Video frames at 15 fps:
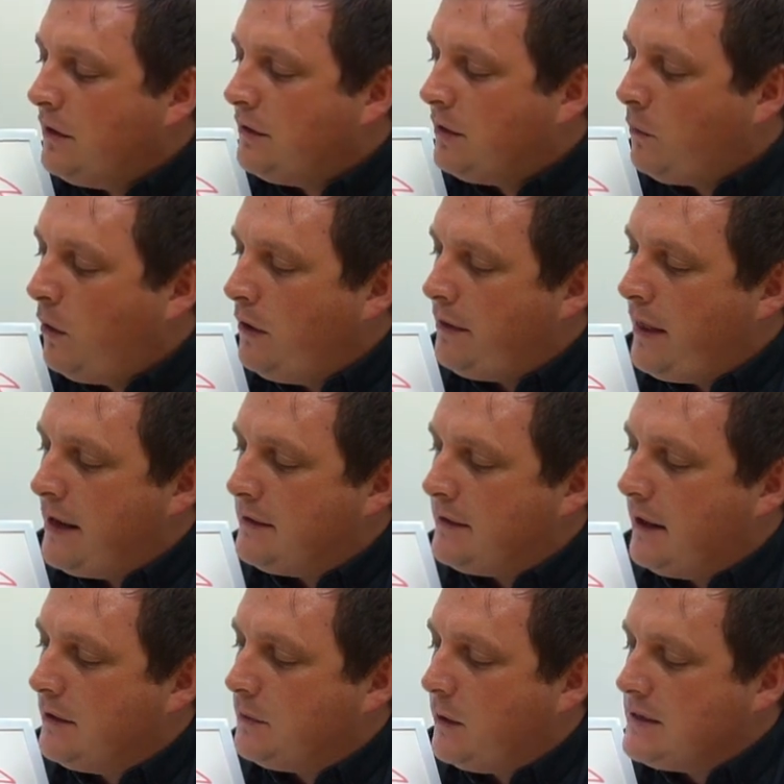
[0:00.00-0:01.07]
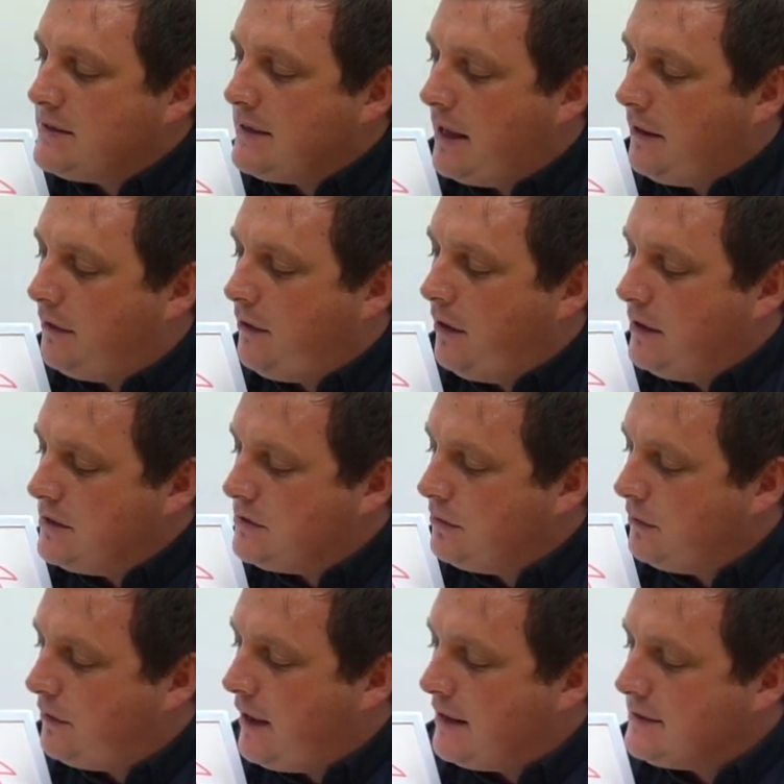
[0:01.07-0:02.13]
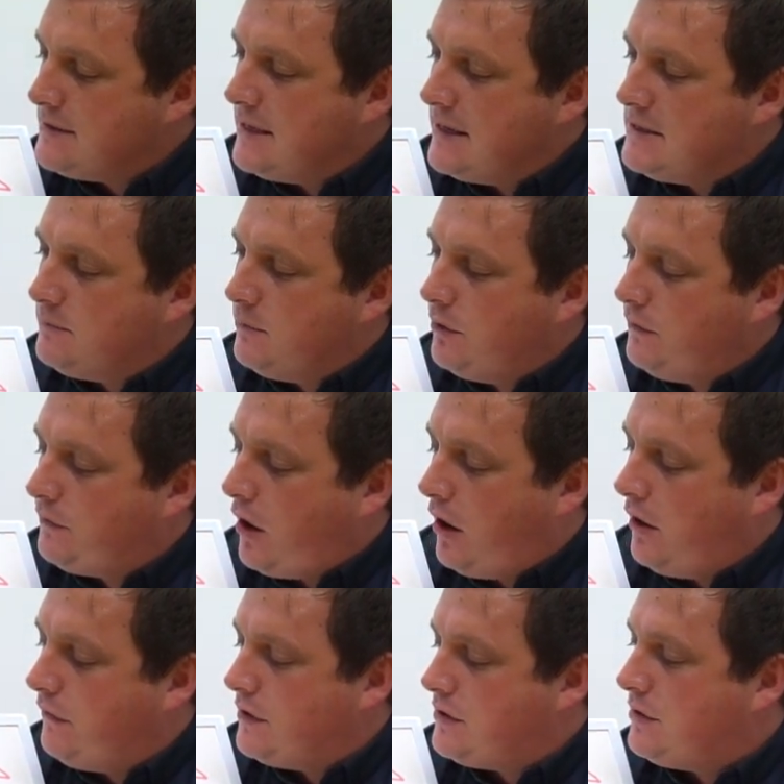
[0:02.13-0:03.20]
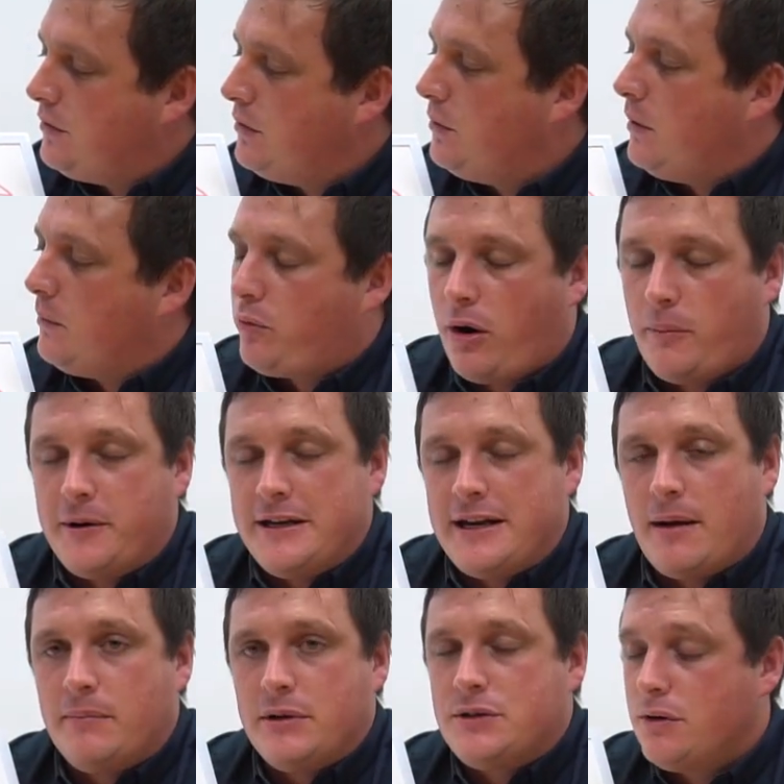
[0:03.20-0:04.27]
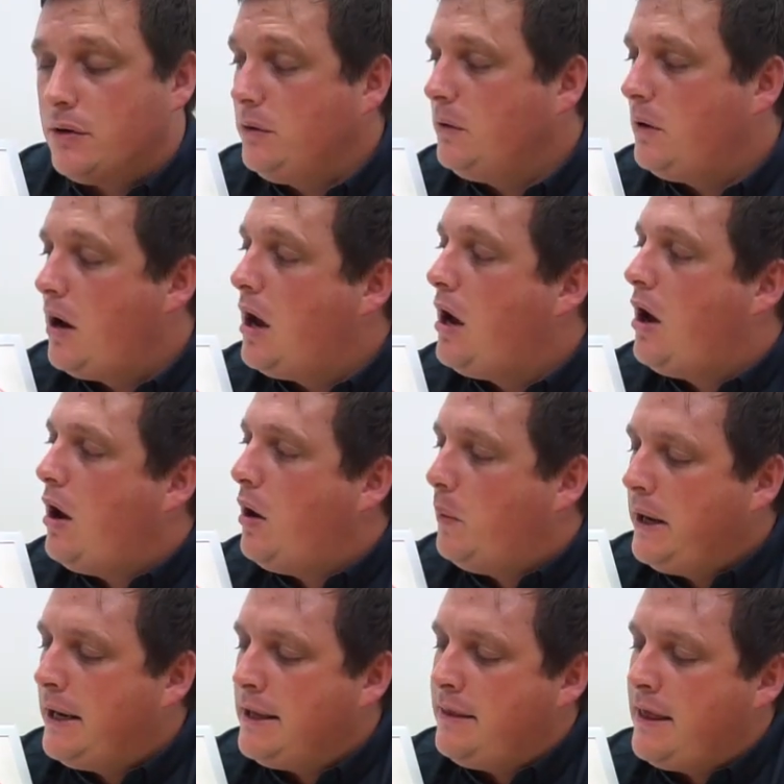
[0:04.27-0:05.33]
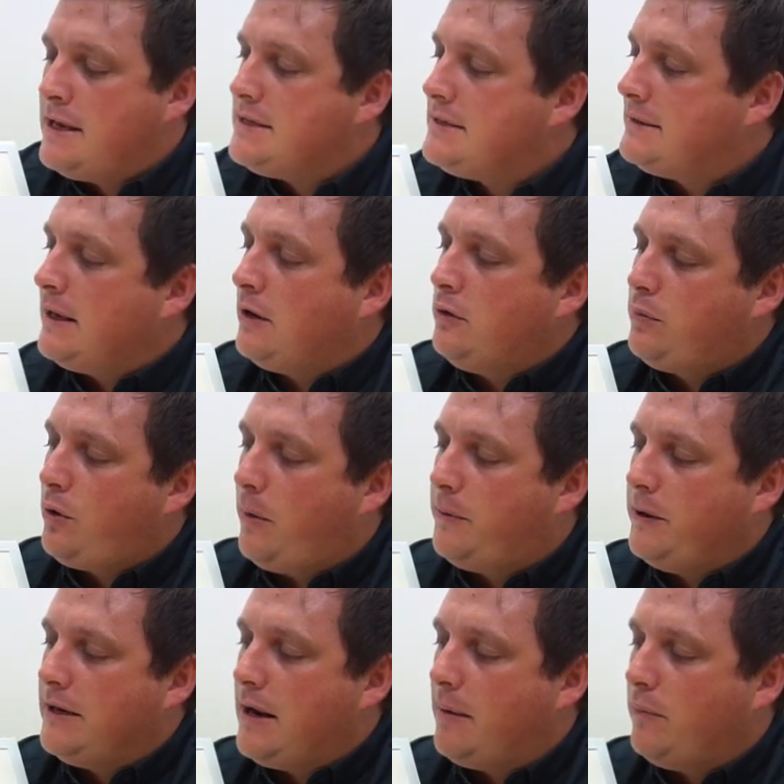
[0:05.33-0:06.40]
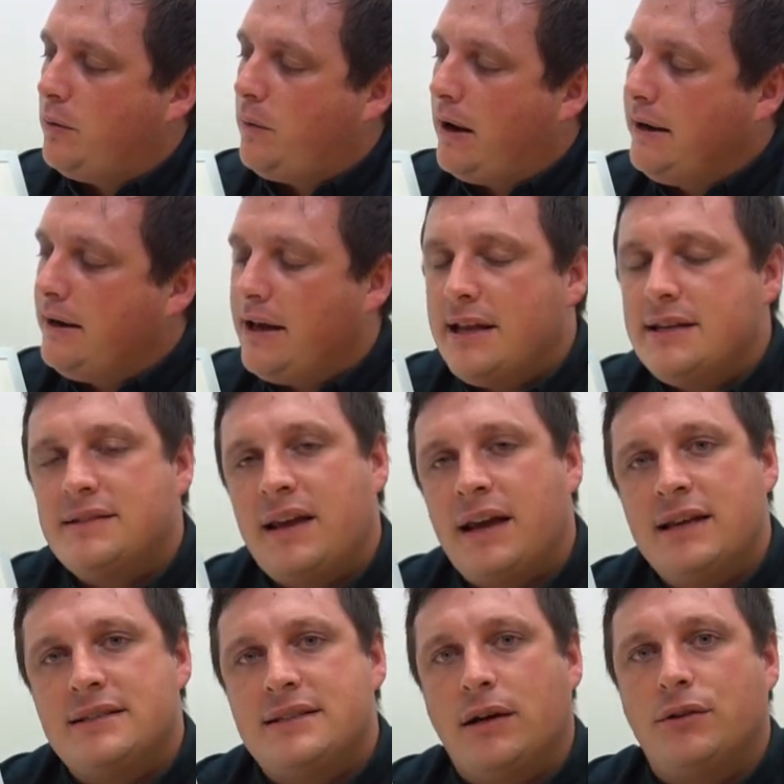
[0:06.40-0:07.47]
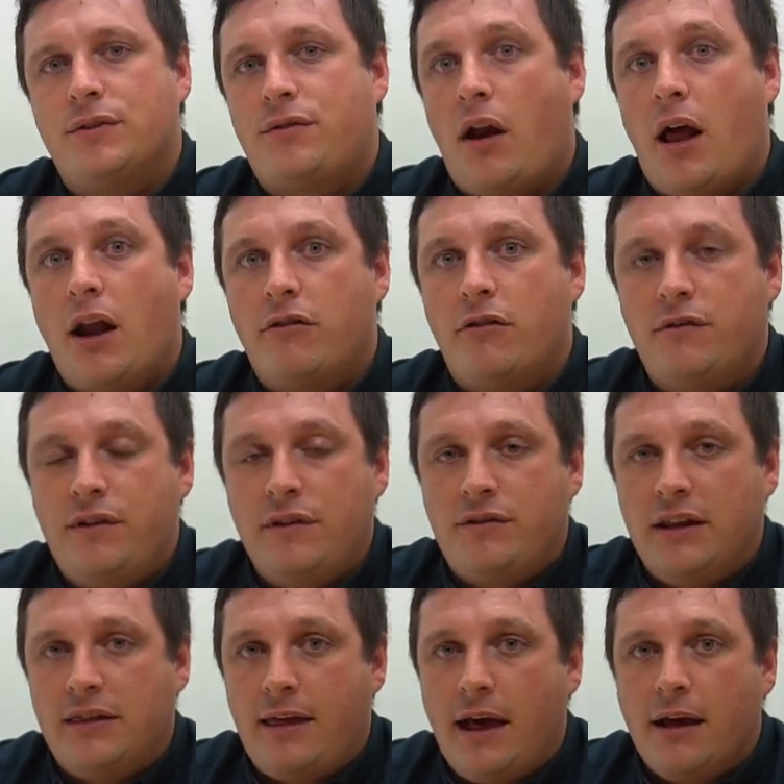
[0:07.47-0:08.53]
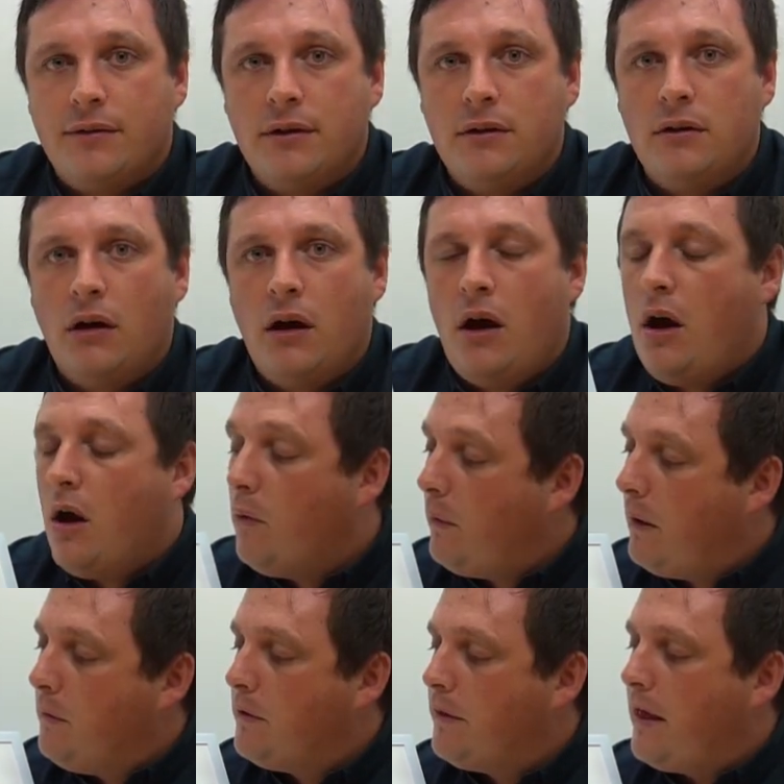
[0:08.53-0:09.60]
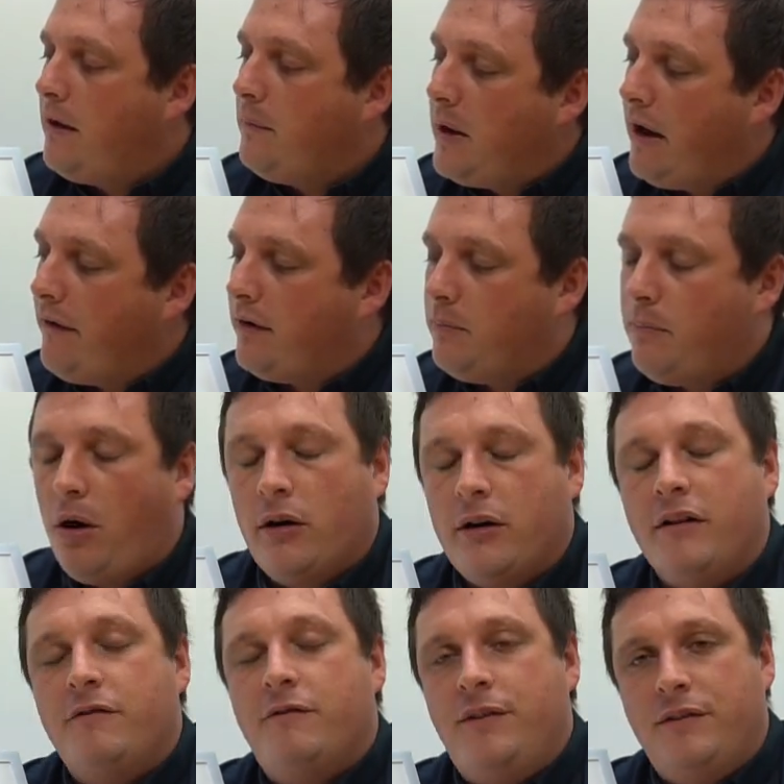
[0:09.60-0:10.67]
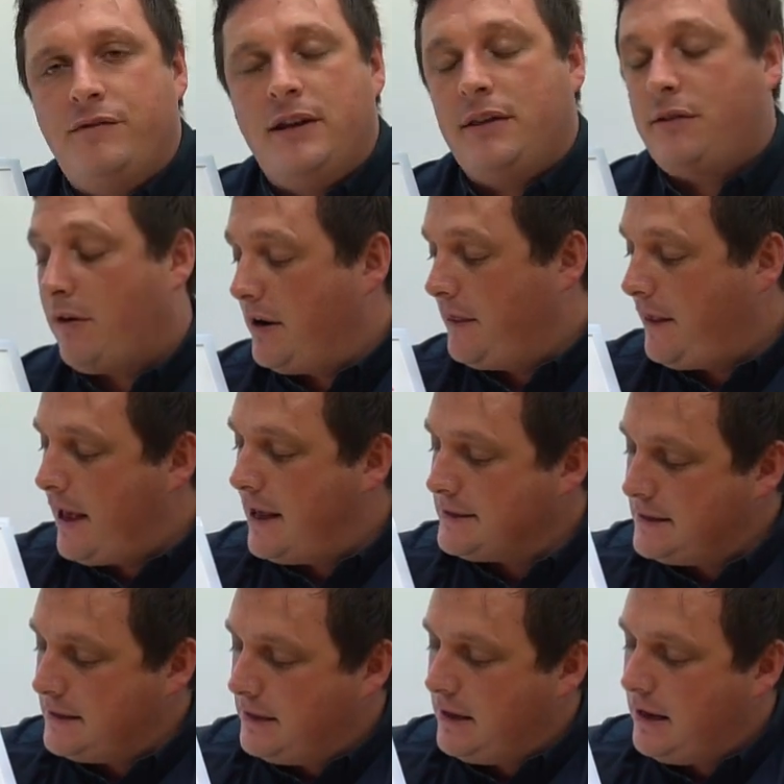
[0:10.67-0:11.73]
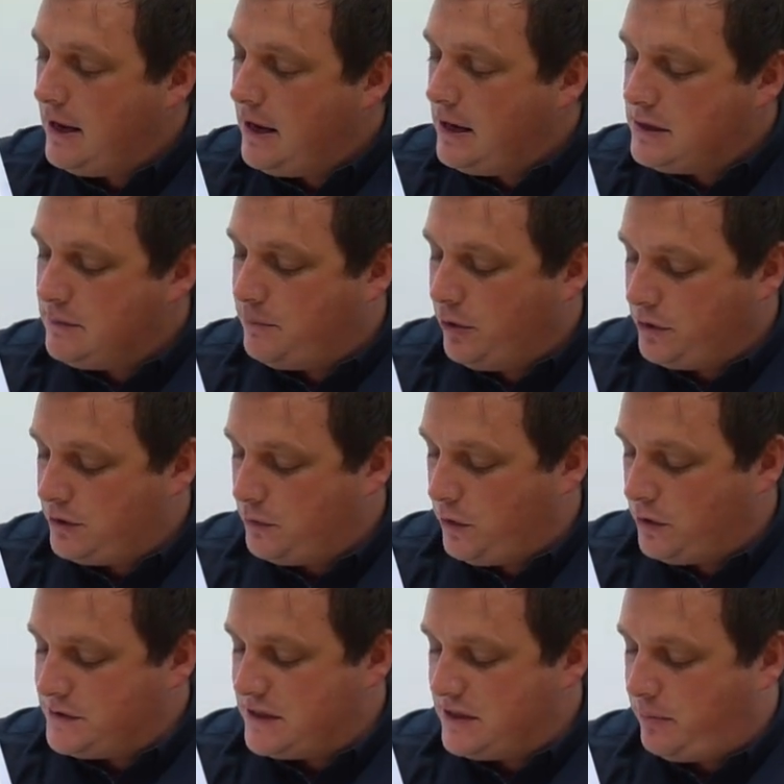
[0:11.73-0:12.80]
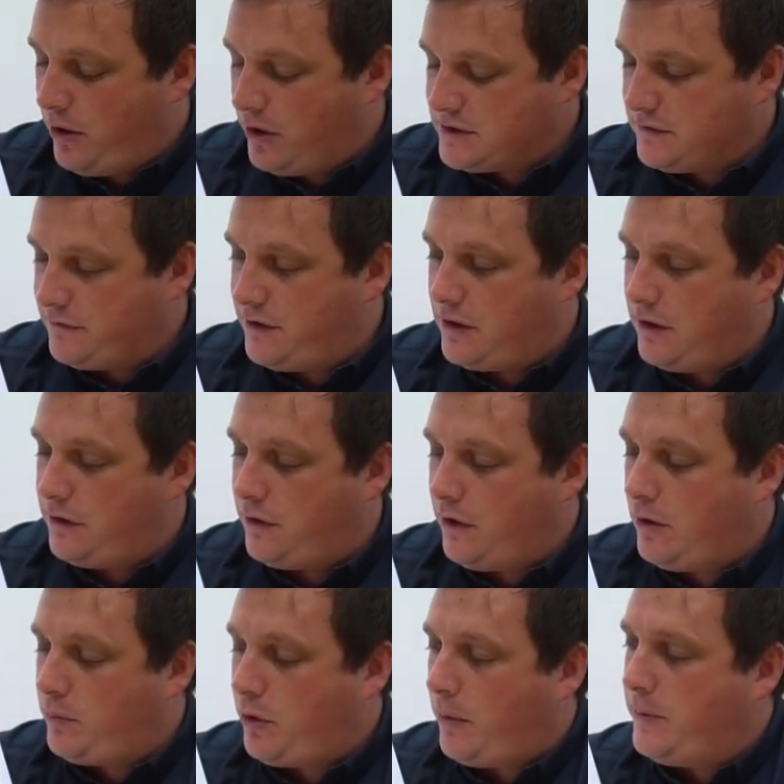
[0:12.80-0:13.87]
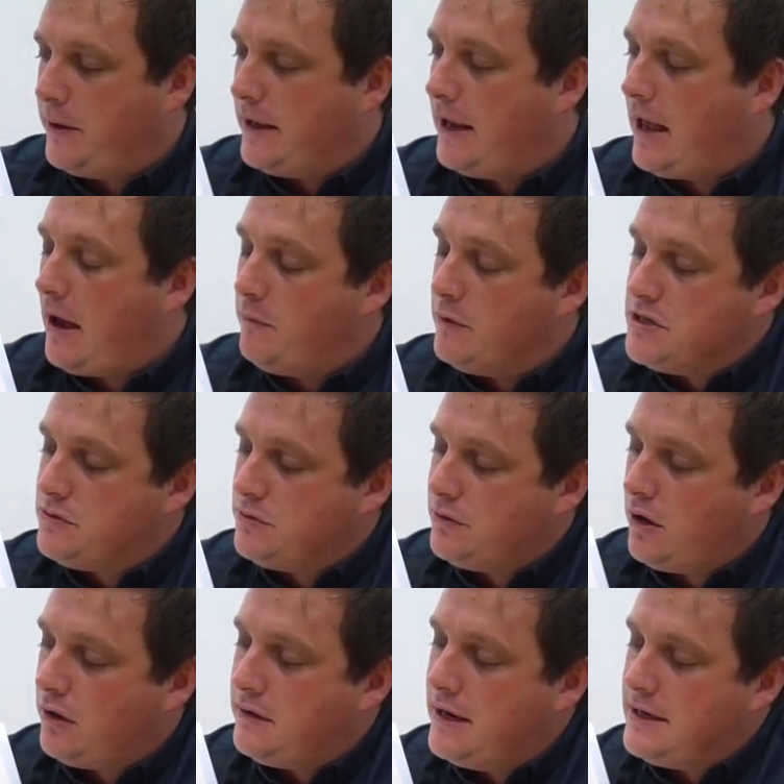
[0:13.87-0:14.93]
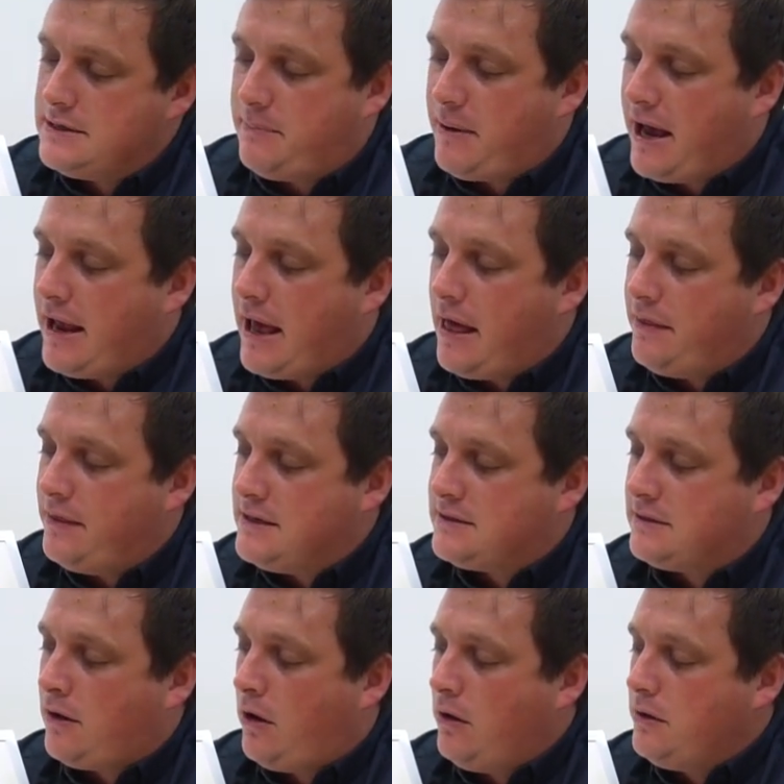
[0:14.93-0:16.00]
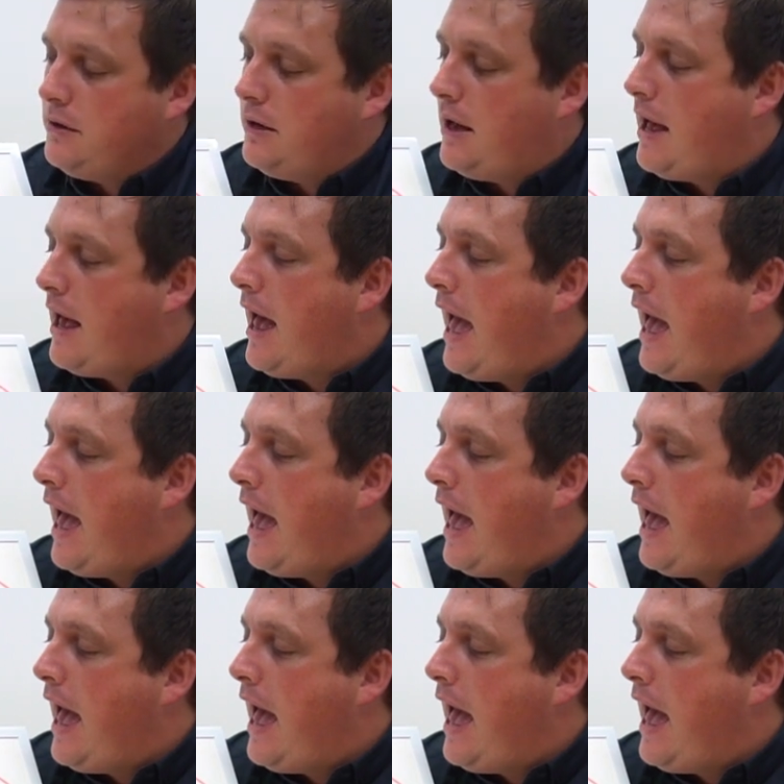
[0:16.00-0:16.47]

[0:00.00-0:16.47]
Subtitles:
So what that does, once that 32,000 is moved over to property number two, we can then sell property number one, and say it sells for 150,000, we will then be able to pocket 53,000 to put towards a deposit for the third property, and we do not need to pay out this loan,